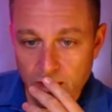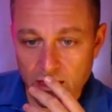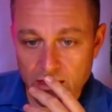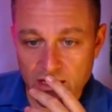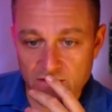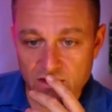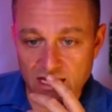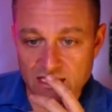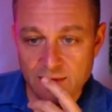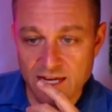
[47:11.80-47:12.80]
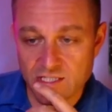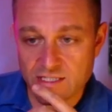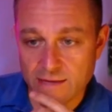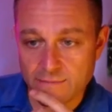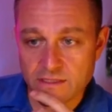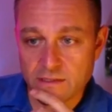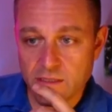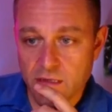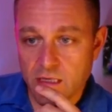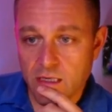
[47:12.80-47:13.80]
I'm going to give you guys some action steps.
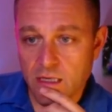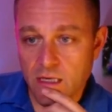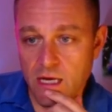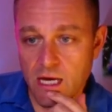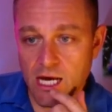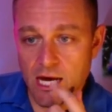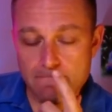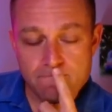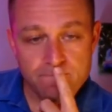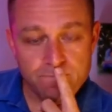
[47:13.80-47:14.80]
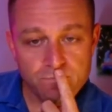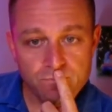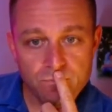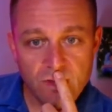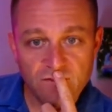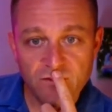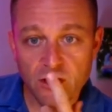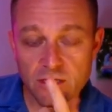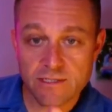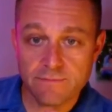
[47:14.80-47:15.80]
Um,
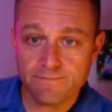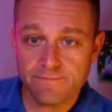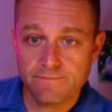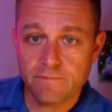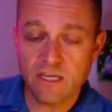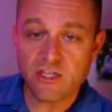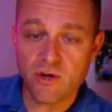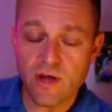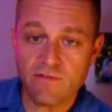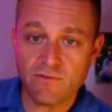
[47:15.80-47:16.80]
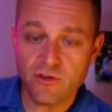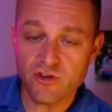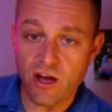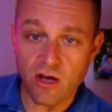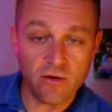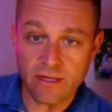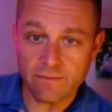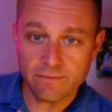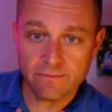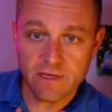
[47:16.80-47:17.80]
first, make sure you have the free trial going
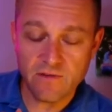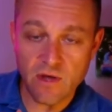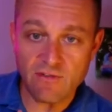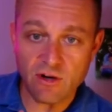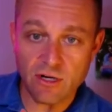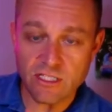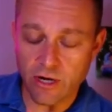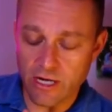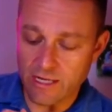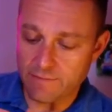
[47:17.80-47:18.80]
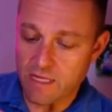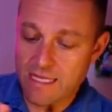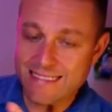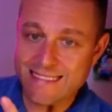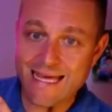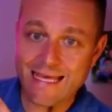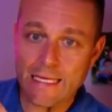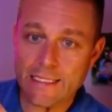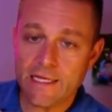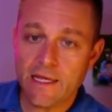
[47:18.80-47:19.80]
if you haven't already started it. Second,
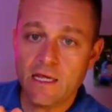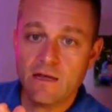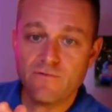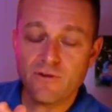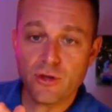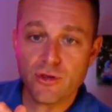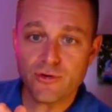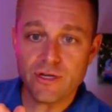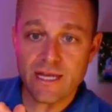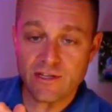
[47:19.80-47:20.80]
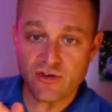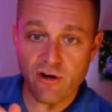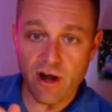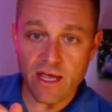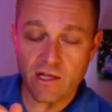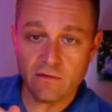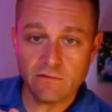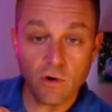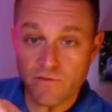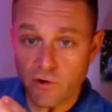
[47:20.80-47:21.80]
for your 30 day trial,
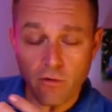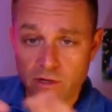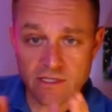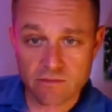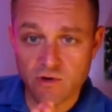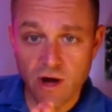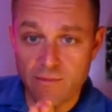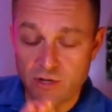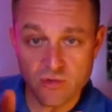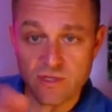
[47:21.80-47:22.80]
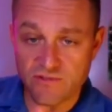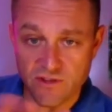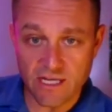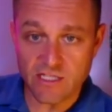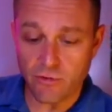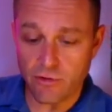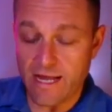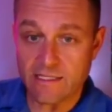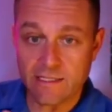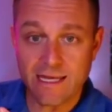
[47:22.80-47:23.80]
or if you're already a subscriber, do this for the next 30
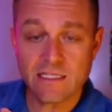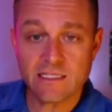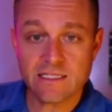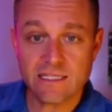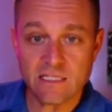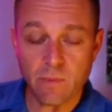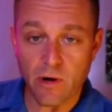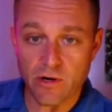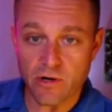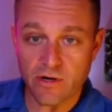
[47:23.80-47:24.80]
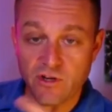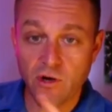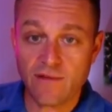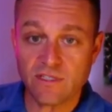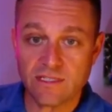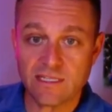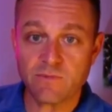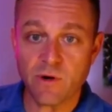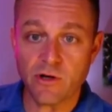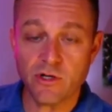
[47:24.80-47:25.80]
days. Get a success partner. If you don't have a
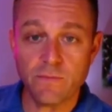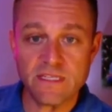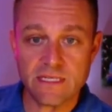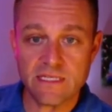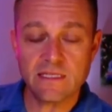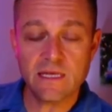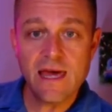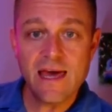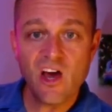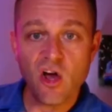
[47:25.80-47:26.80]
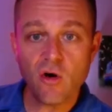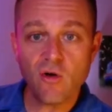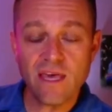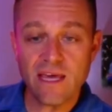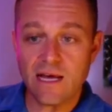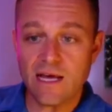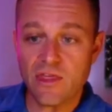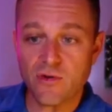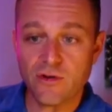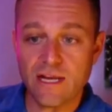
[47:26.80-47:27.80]
success partner in your business, Go get a
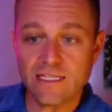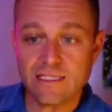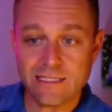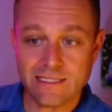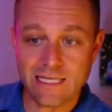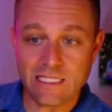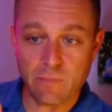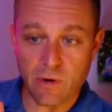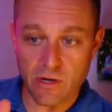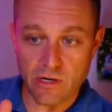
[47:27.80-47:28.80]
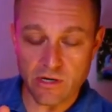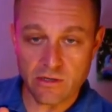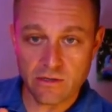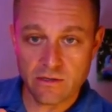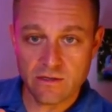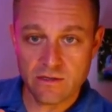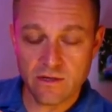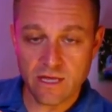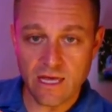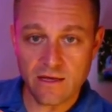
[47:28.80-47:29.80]
30 day success partner,
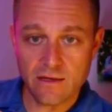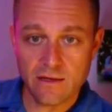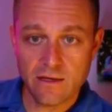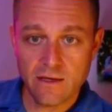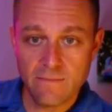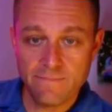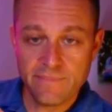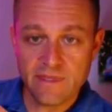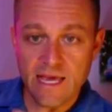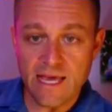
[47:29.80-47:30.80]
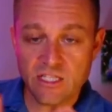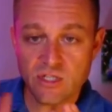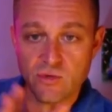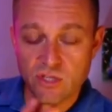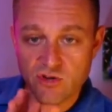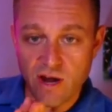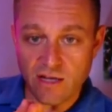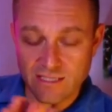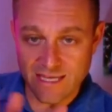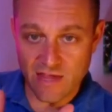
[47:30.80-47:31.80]
okay? And do the
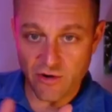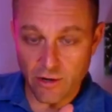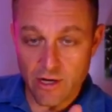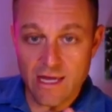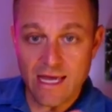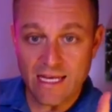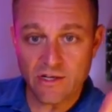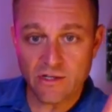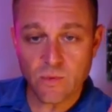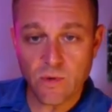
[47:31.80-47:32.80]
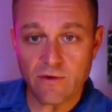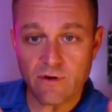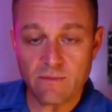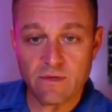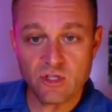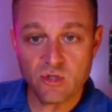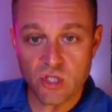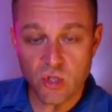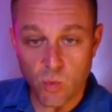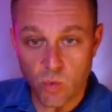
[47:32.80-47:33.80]
trial together. And here's what I recommend you
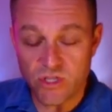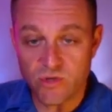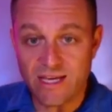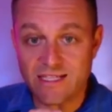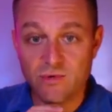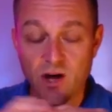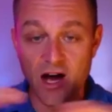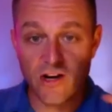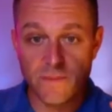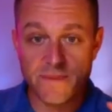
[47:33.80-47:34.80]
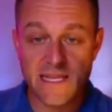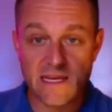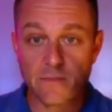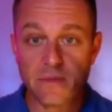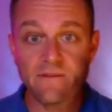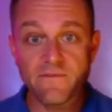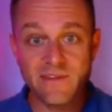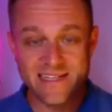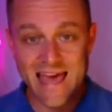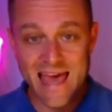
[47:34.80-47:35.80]
do when you get to 100% complete for
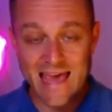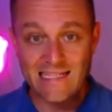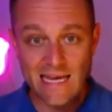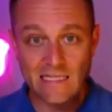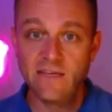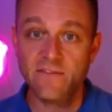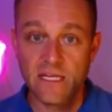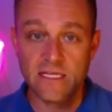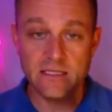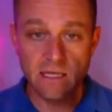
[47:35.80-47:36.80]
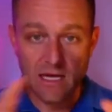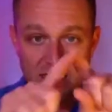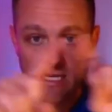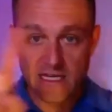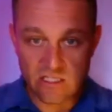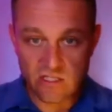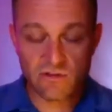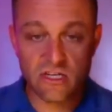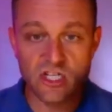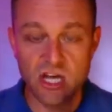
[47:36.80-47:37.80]
the day's activities, take a
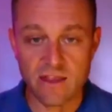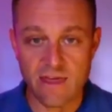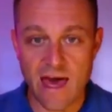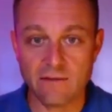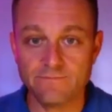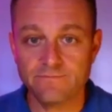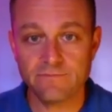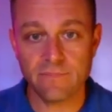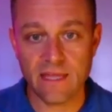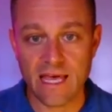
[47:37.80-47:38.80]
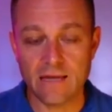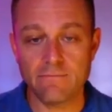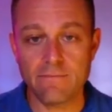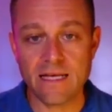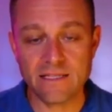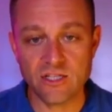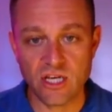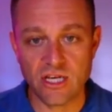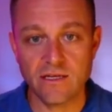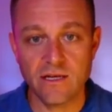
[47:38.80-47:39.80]
screenshot of that and message
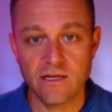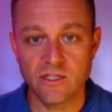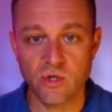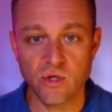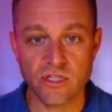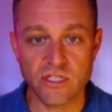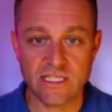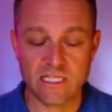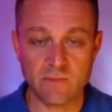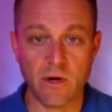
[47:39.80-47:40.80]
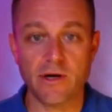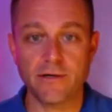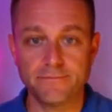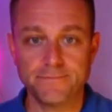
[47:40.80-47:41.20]
it to your success partner